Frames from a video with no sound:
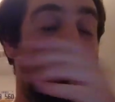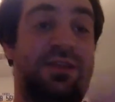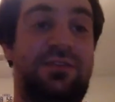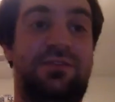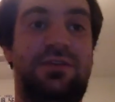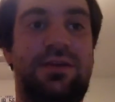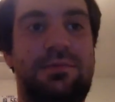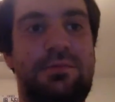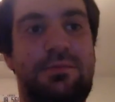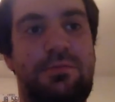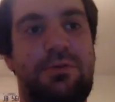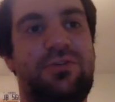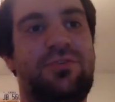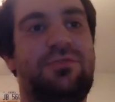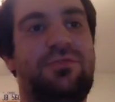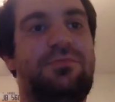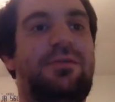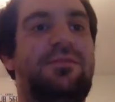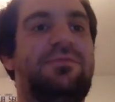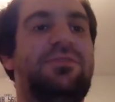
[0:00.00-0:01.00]
So you have
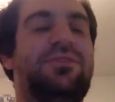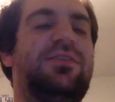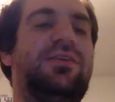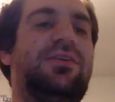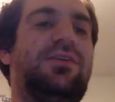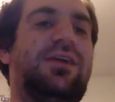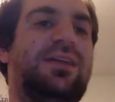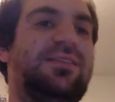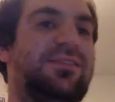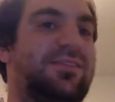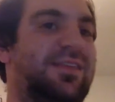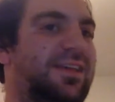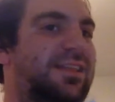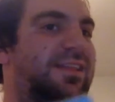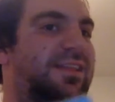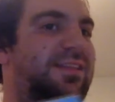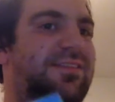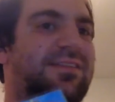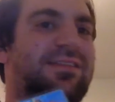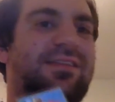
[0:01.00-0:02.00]
personal preference there. I just like
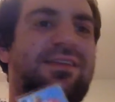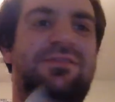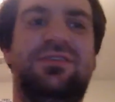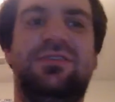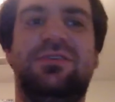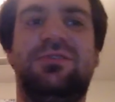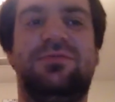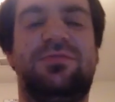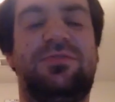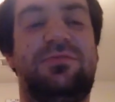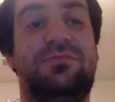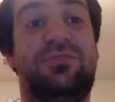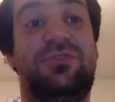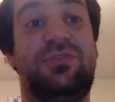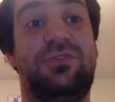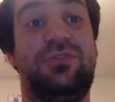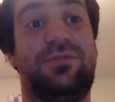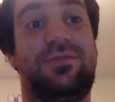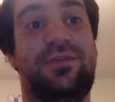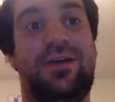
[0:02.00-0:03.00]
this because it gives you some
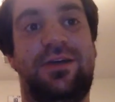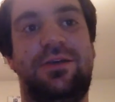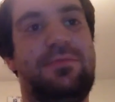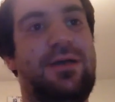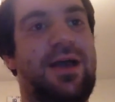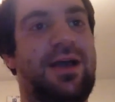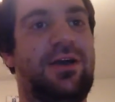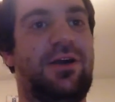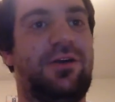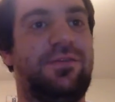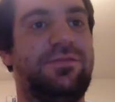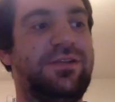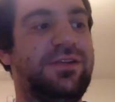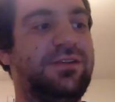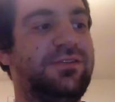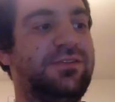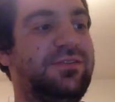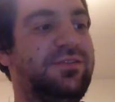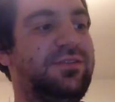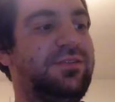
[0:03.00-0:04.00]
shield value back off
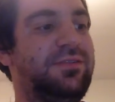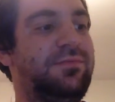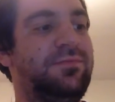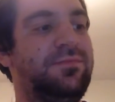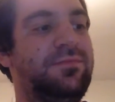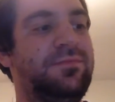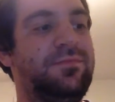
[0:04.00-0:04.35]
it.